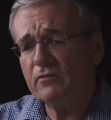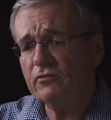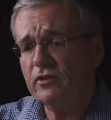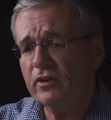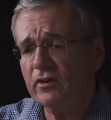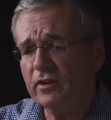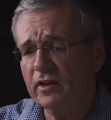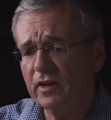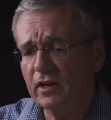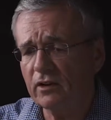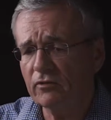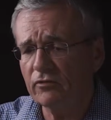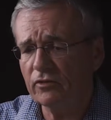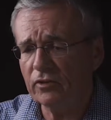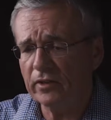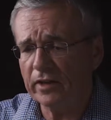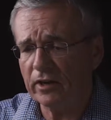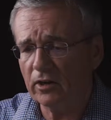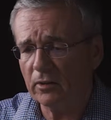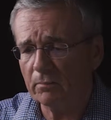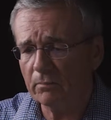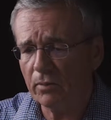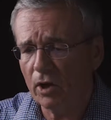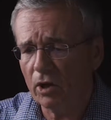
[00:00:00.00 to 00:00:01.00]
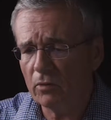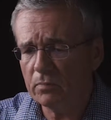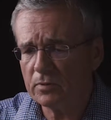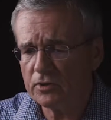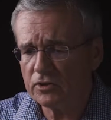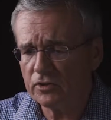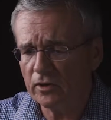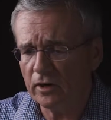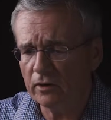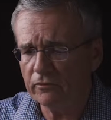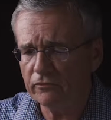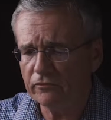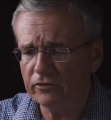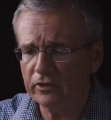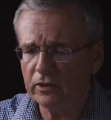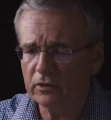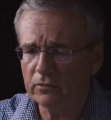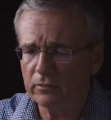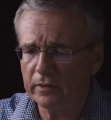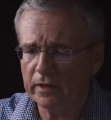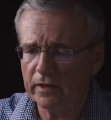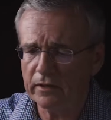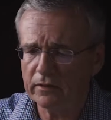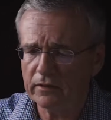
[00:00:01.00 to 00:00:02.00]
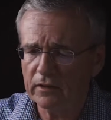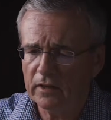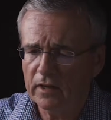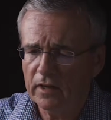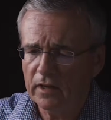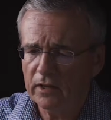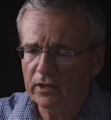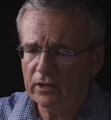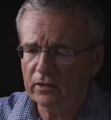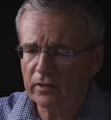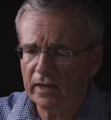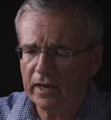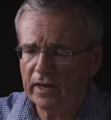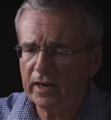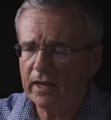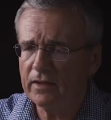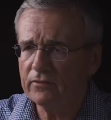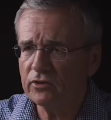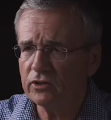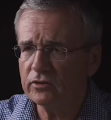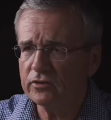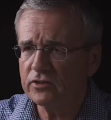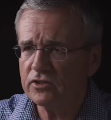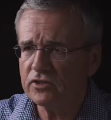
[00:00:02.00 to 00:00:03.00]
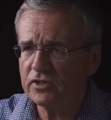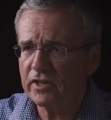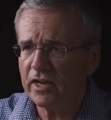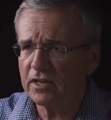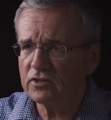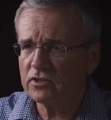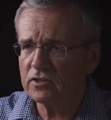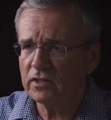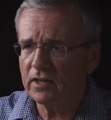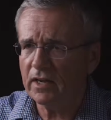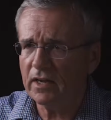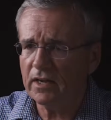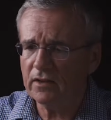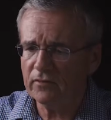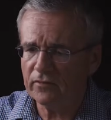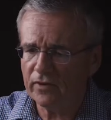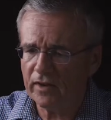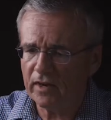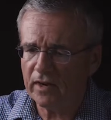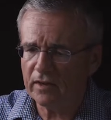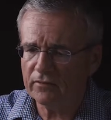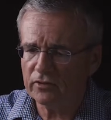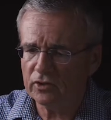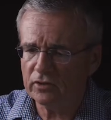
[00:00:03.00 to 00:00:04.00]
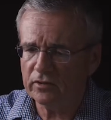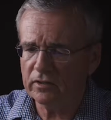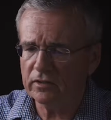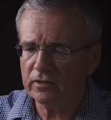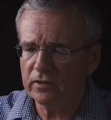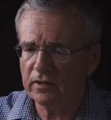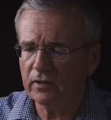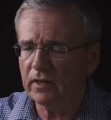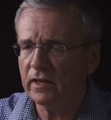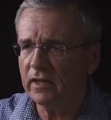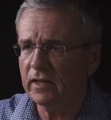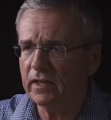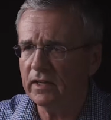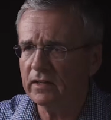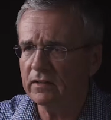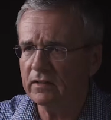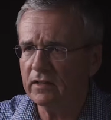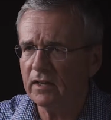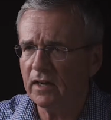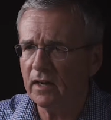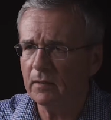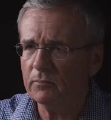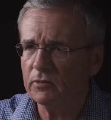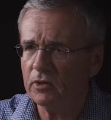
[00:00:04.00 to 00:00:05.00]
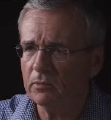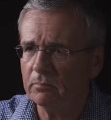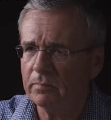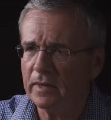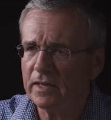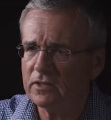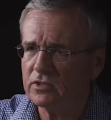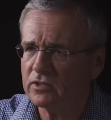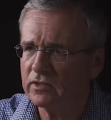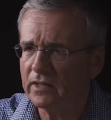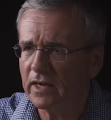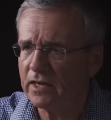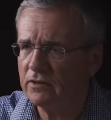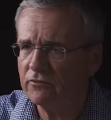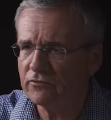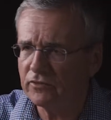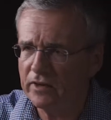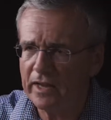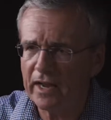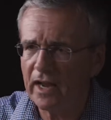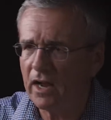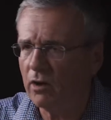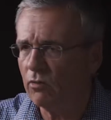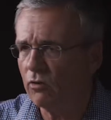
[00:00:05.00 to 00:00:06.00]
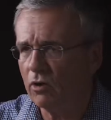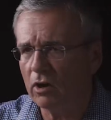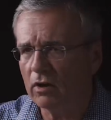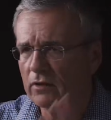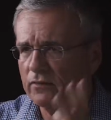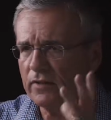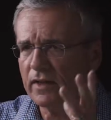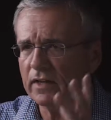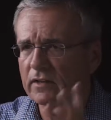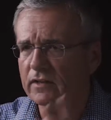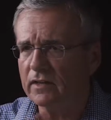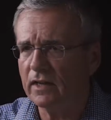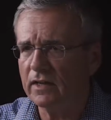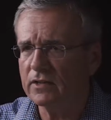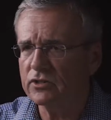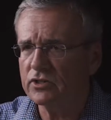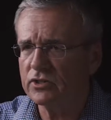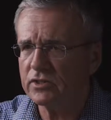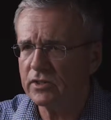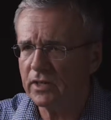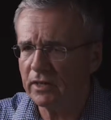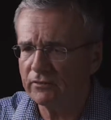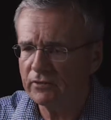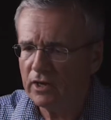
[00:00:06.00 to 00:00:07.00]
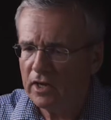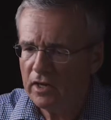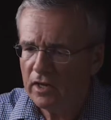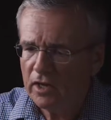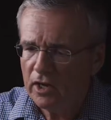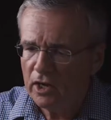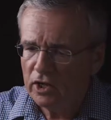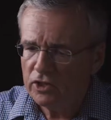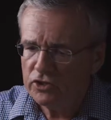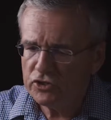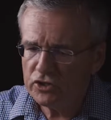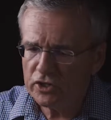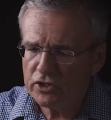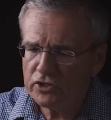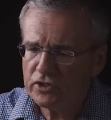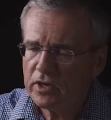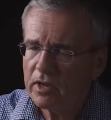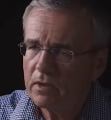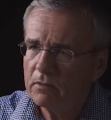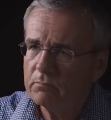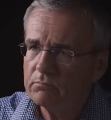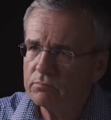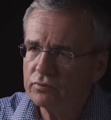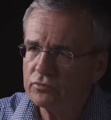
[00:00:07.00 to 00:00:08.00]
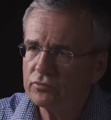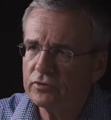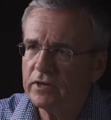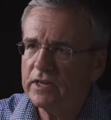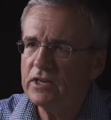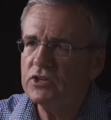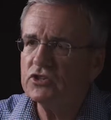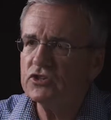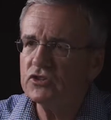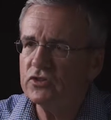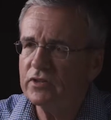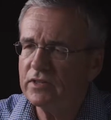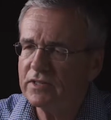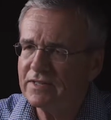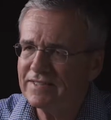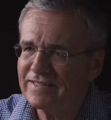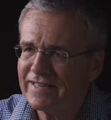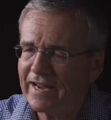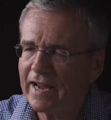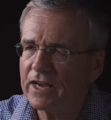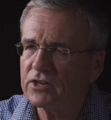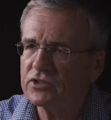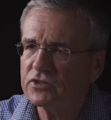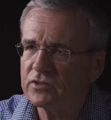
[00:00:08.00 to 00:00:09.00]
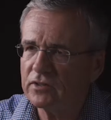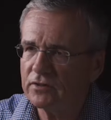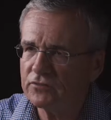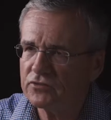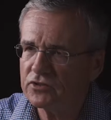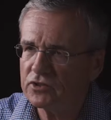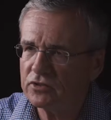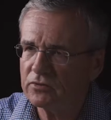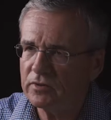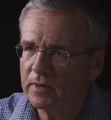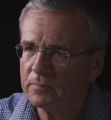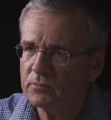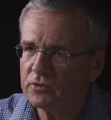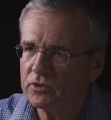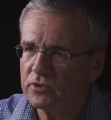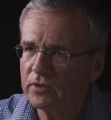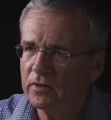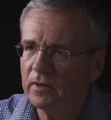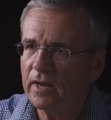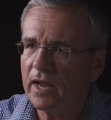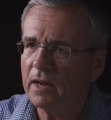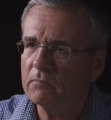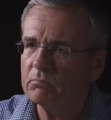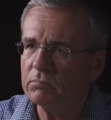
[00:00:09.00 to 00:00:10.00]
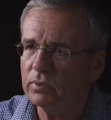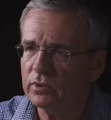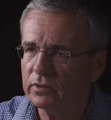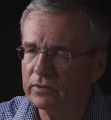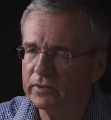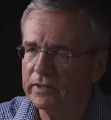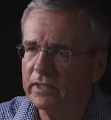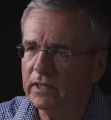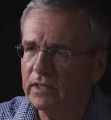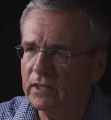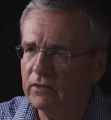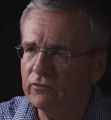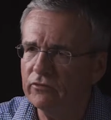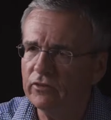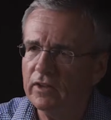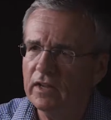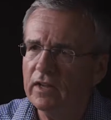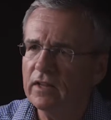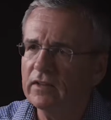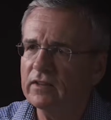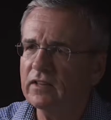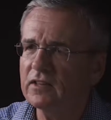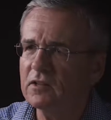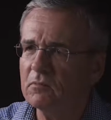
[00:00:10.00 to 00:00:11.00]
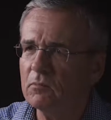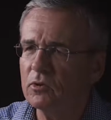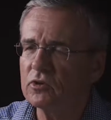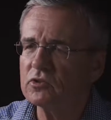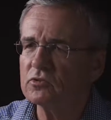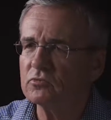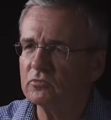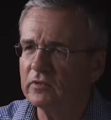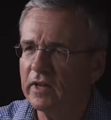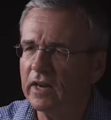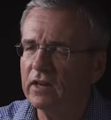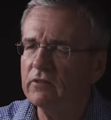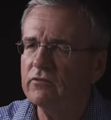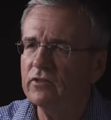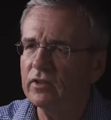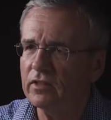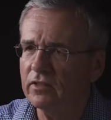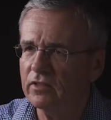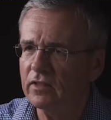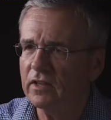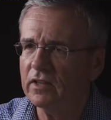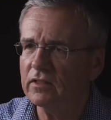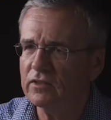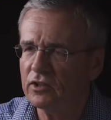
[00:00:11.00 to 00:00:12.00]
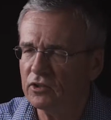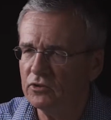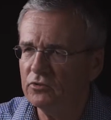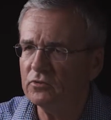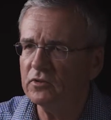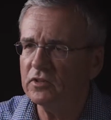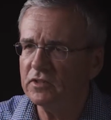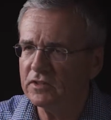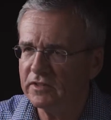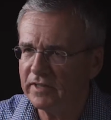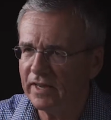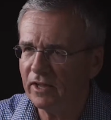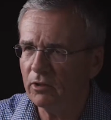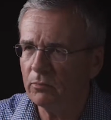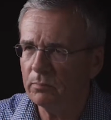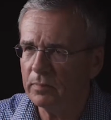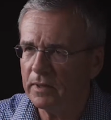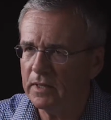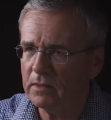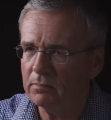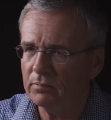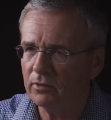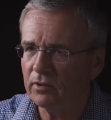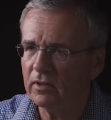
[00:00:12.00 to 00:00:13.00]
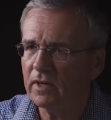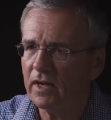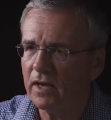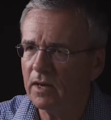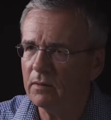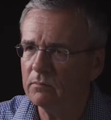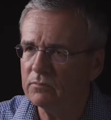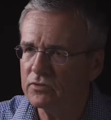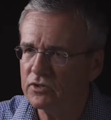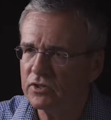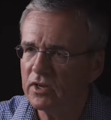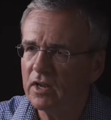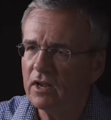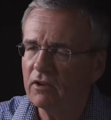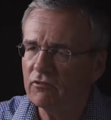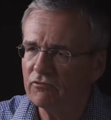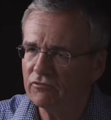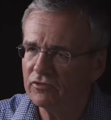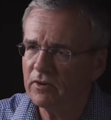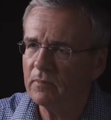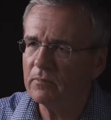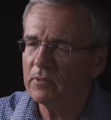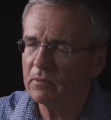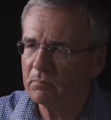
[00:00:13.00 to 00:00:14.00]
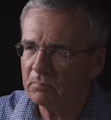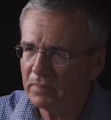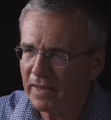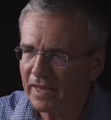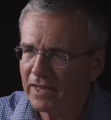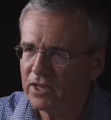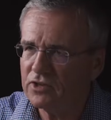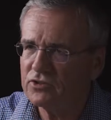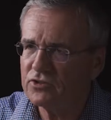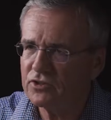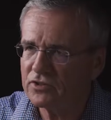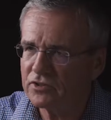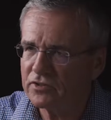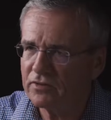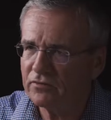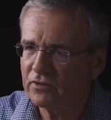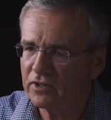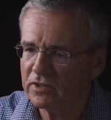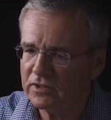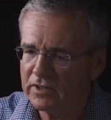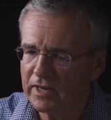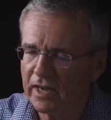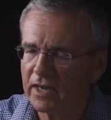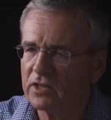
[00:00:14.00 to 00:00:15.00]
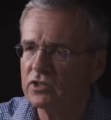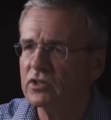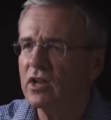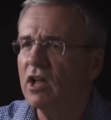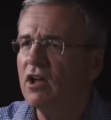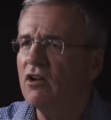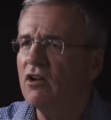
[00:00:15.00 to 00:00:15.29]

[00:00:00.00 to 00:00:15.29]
very careful that our pulpits aren't filled with, you know, how to have a good sex life, how to have a good income, your best life now, all of that kind of stuff. Just preach the text of Scripture and believe that the most relevant thing that you can tell people comes from the pages of the text.